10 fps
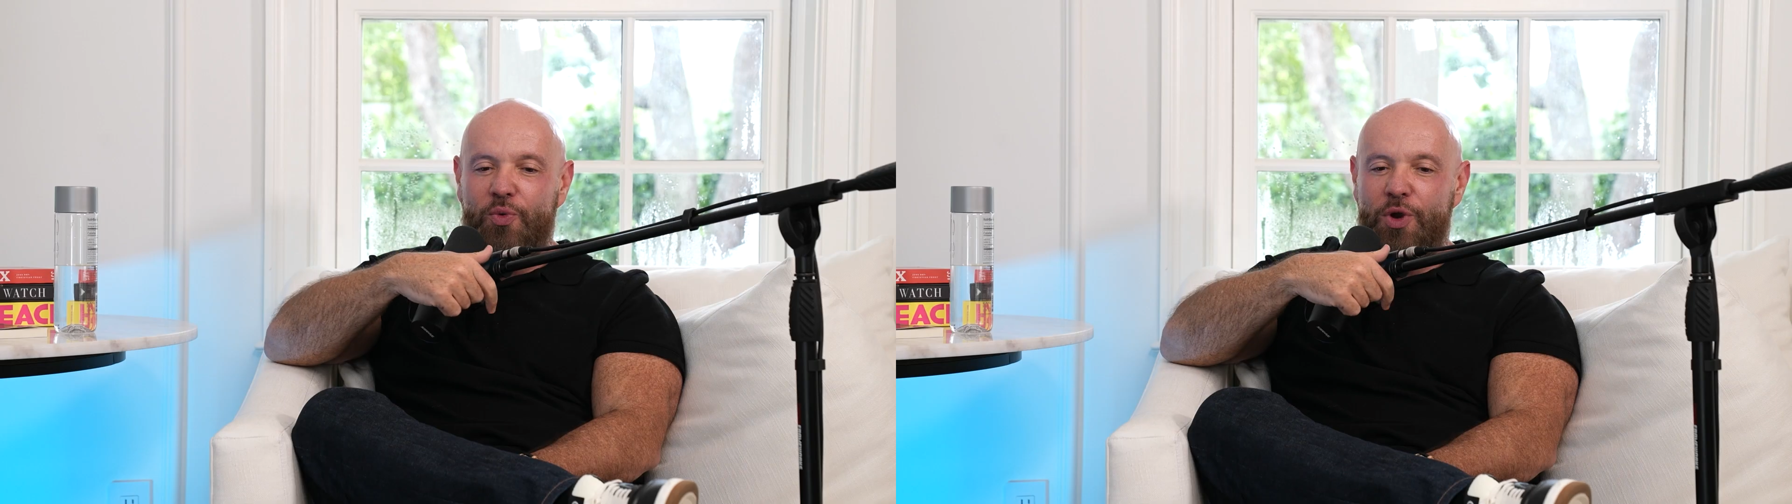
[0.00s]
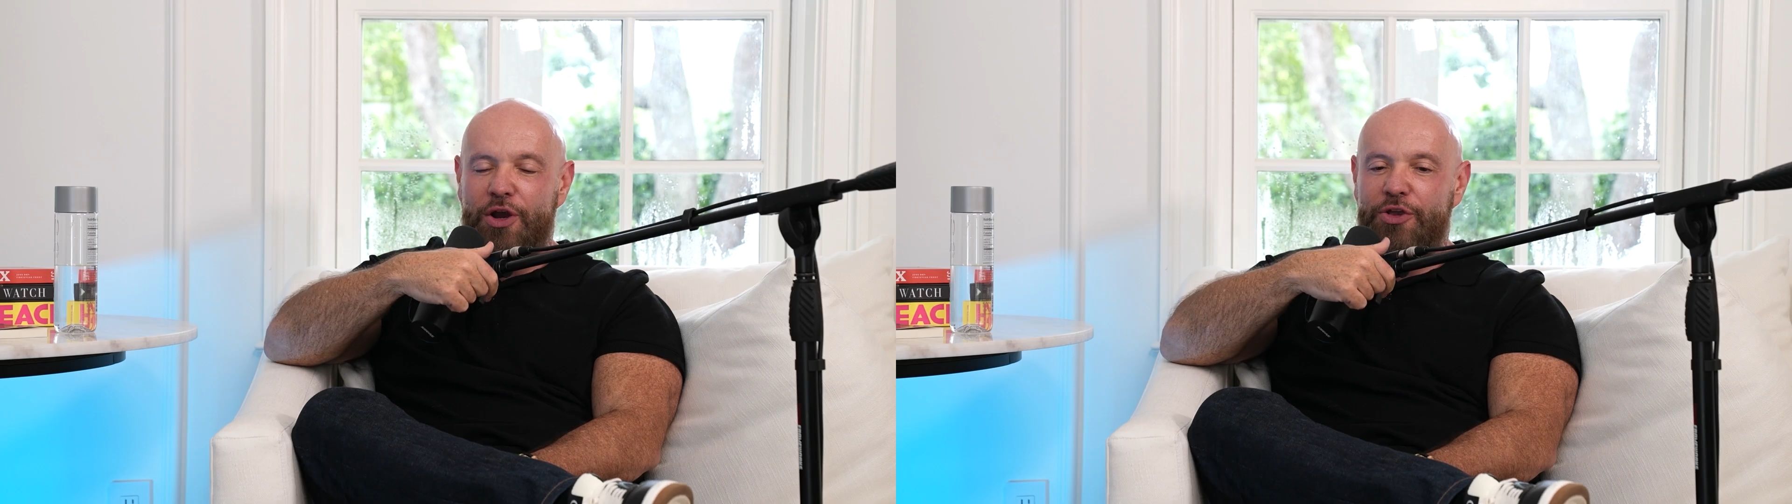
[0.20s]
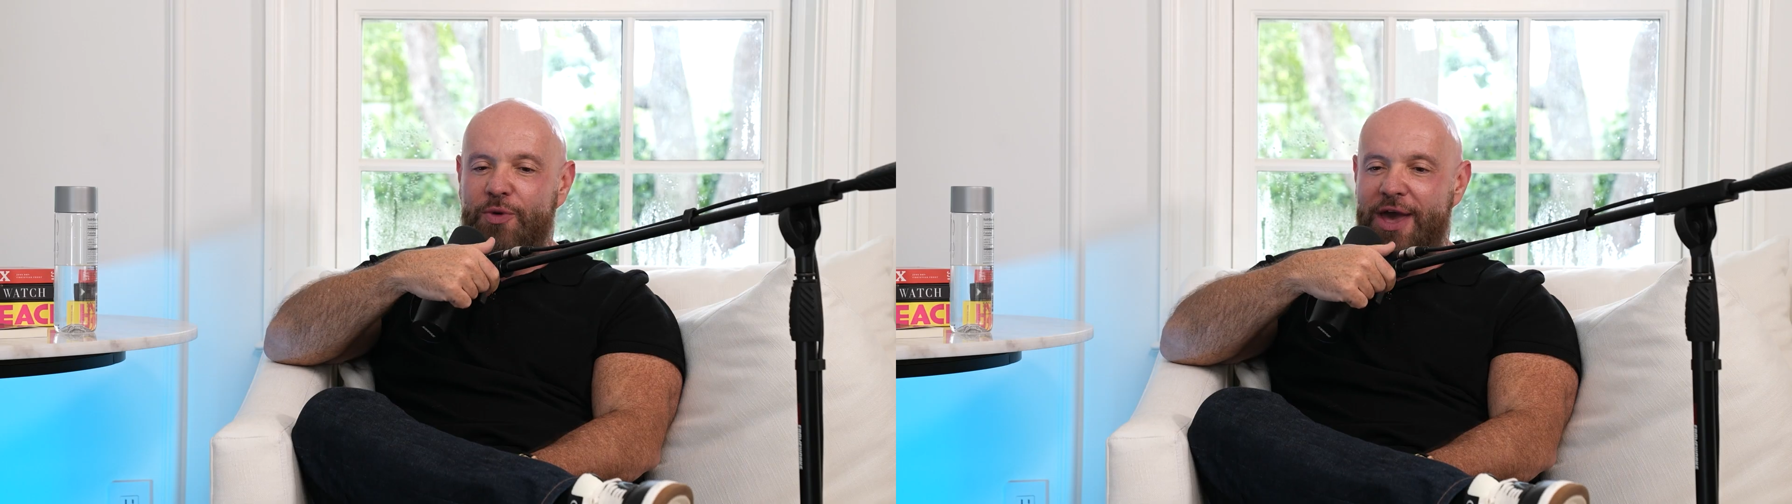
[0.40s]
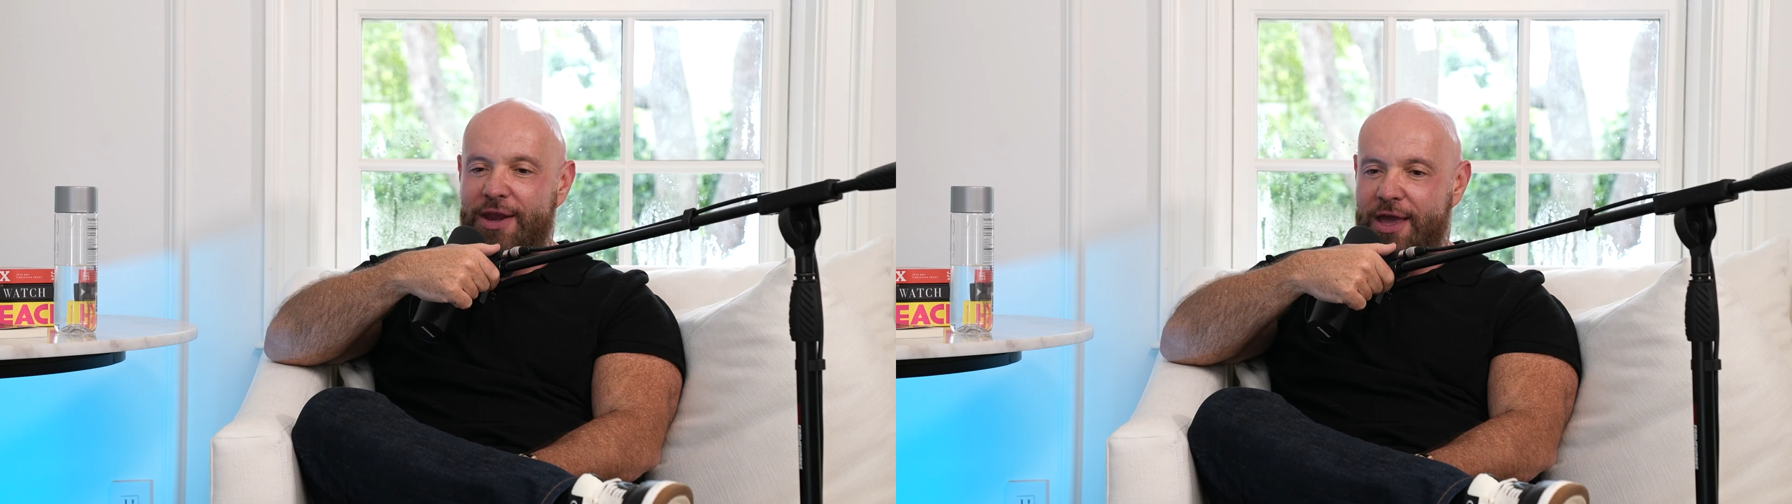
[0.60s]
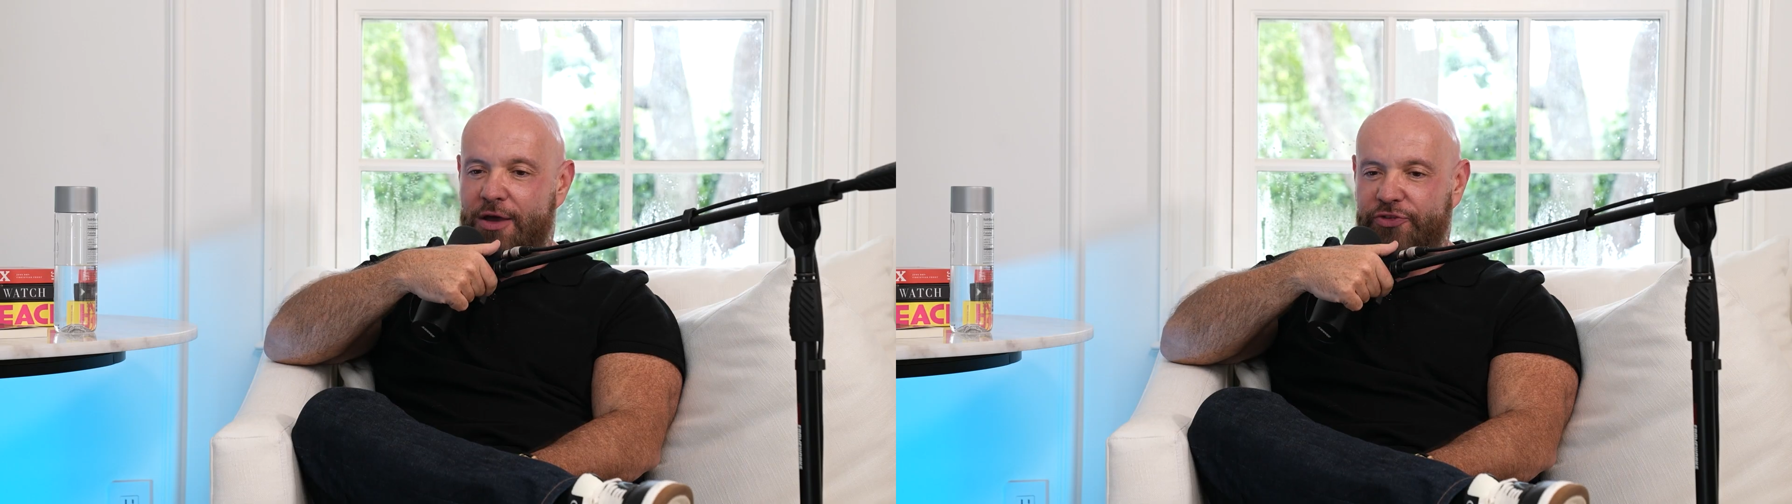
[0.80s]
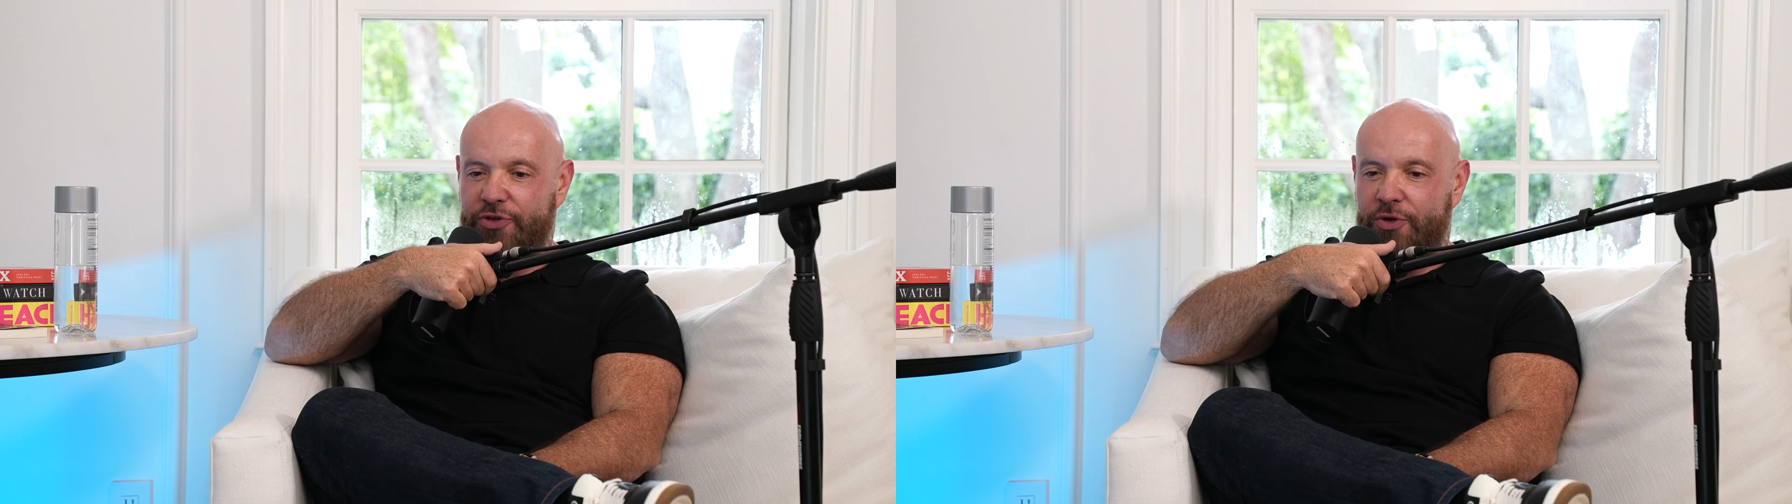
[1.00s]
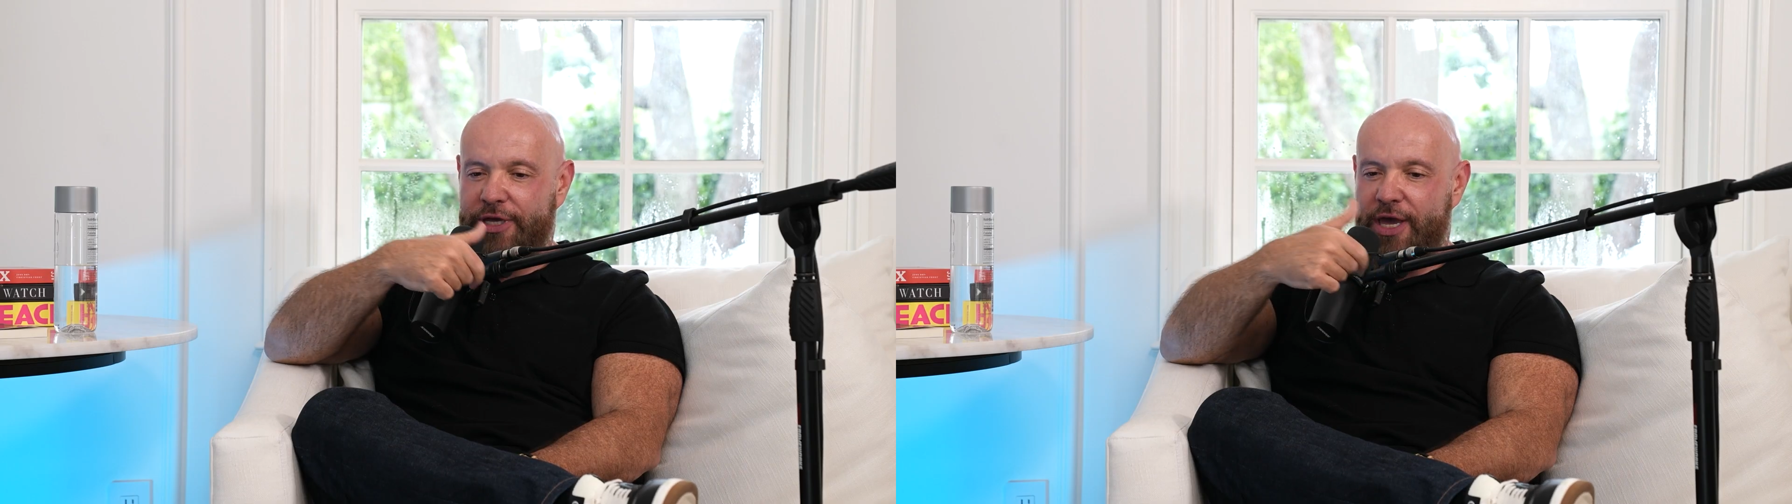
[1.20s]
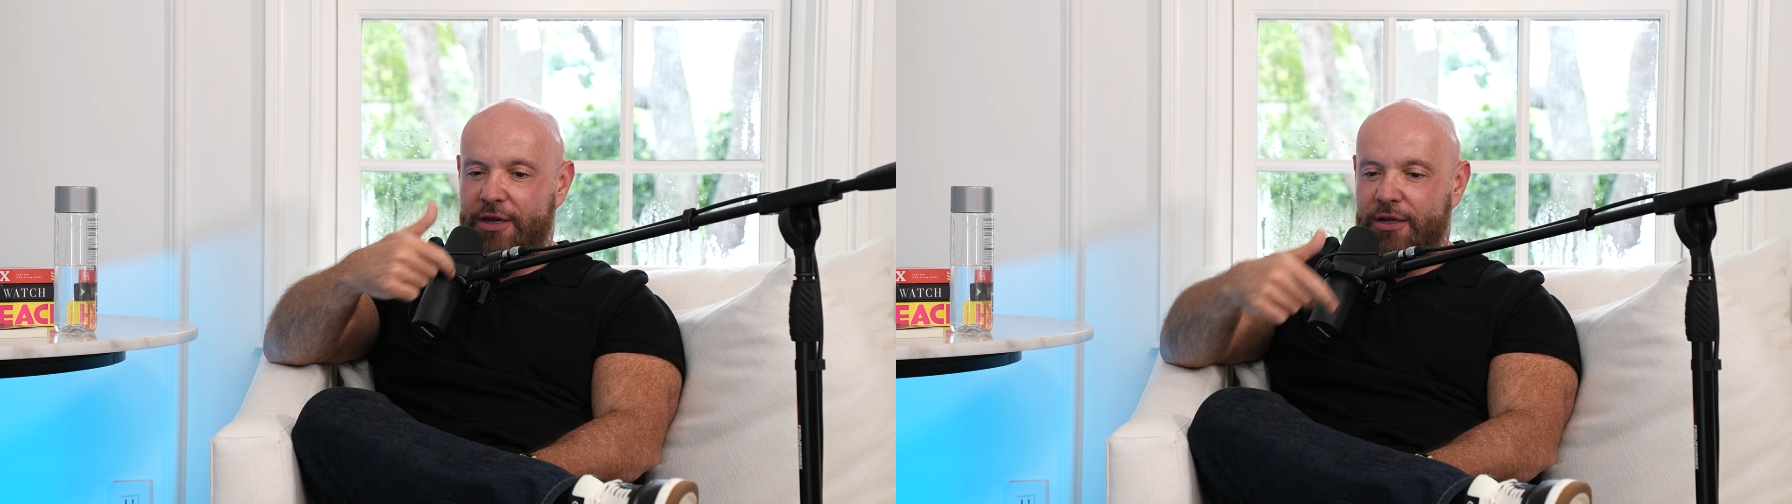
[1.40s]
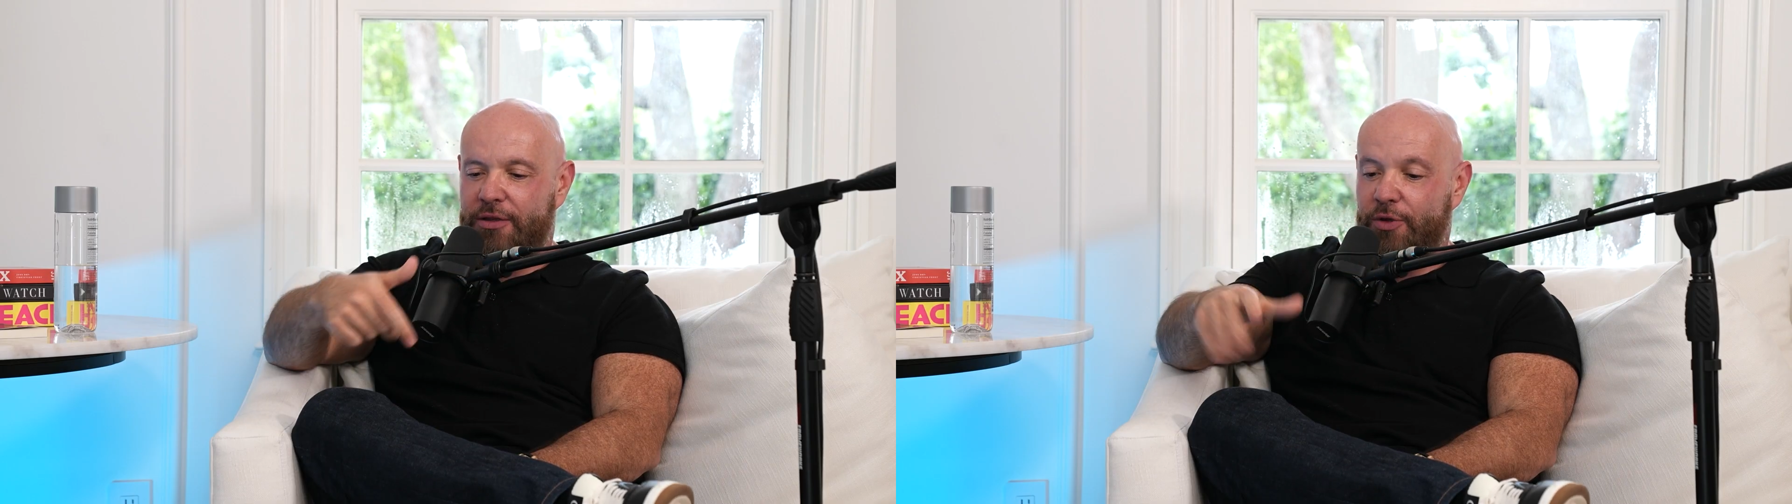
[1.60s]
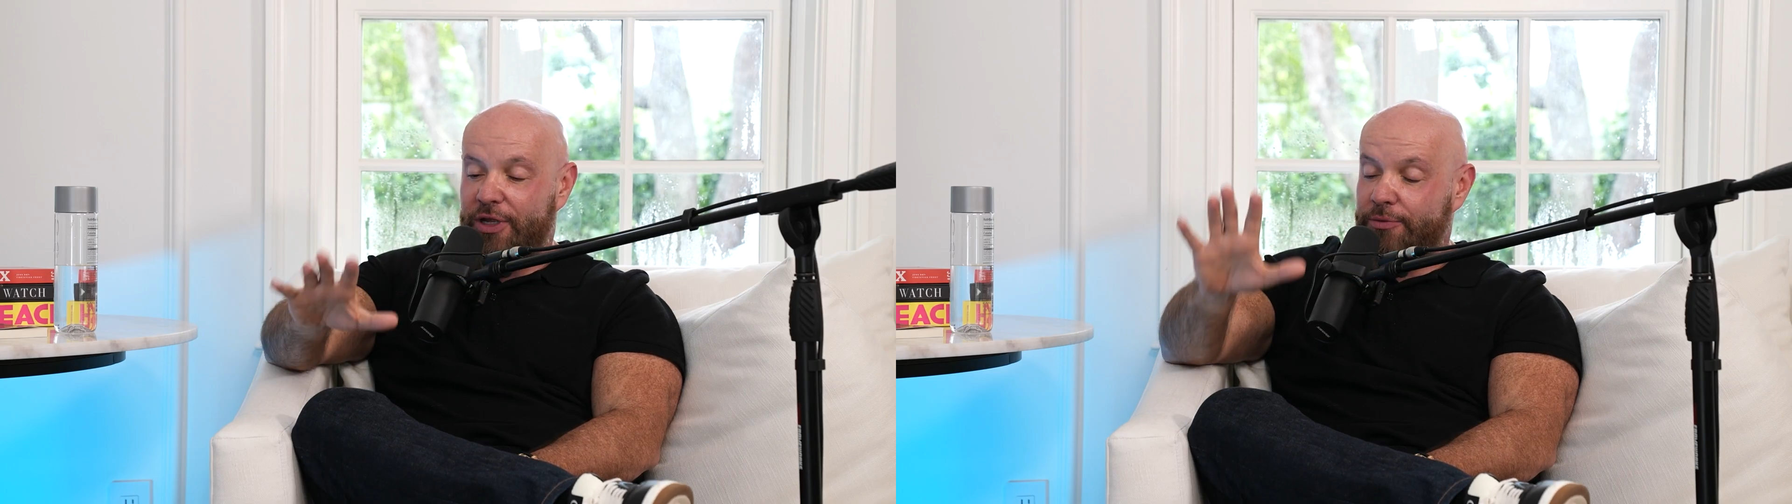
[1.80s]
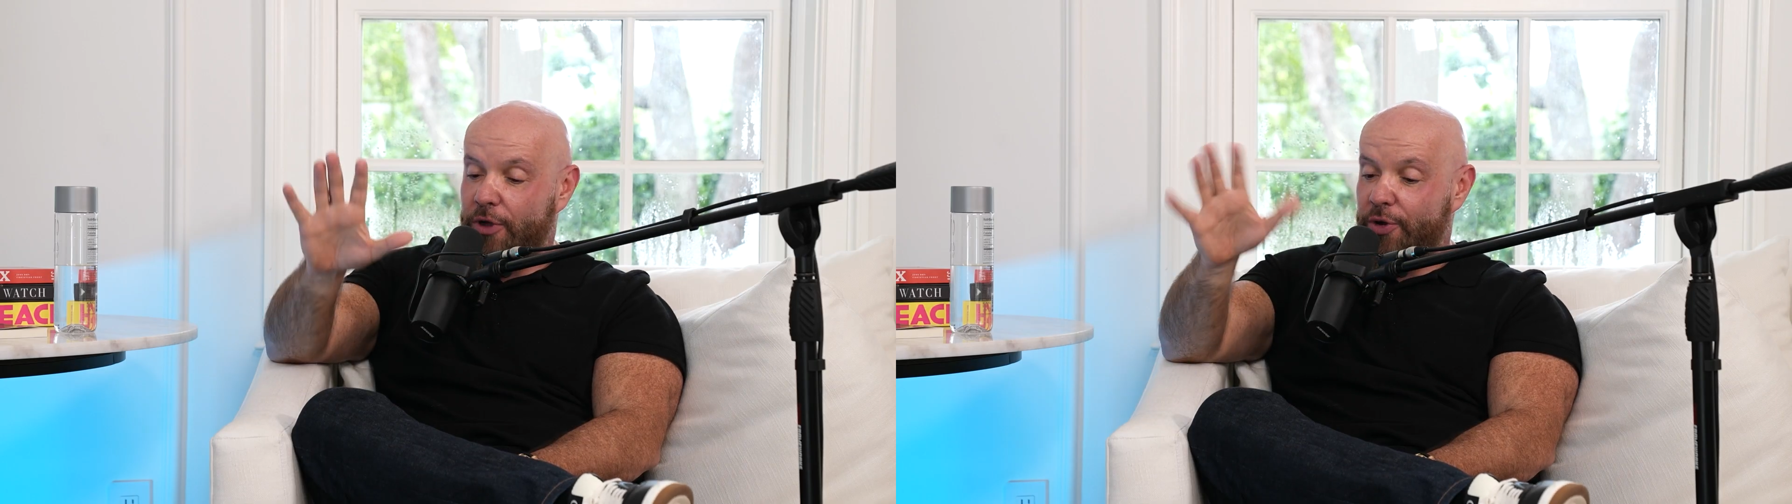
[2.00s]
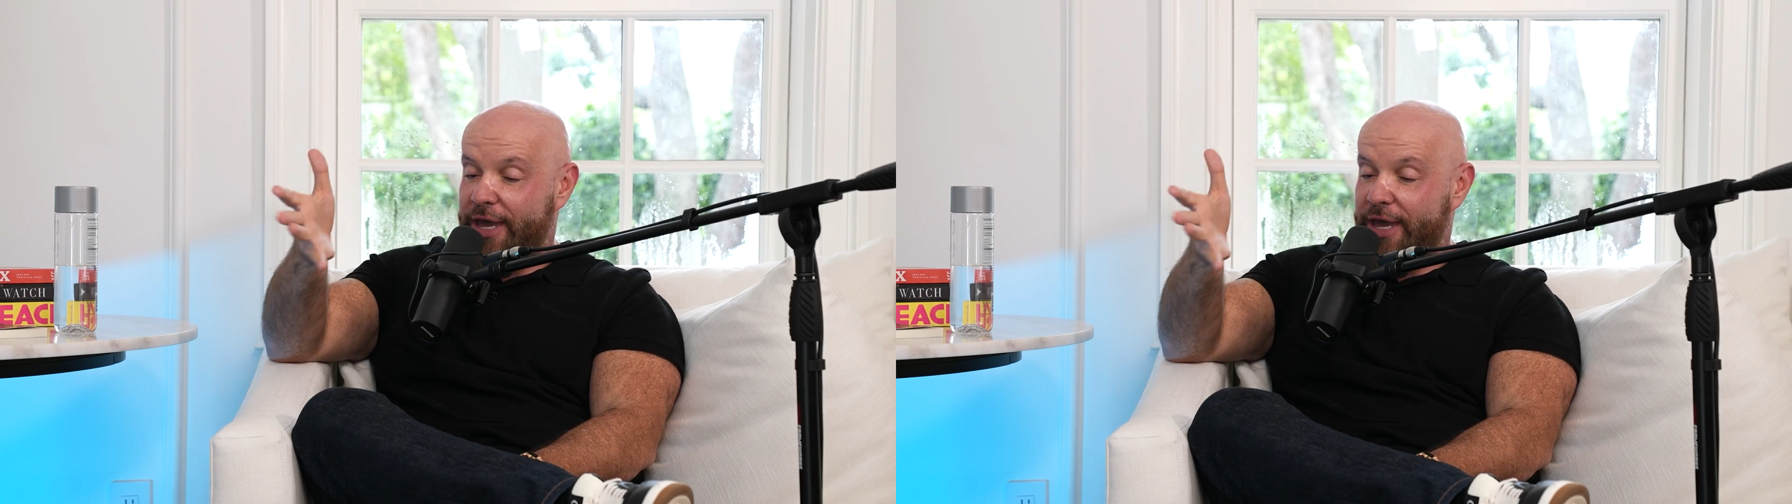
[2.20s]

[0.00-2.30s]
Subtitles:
Where are you at now? So again, well,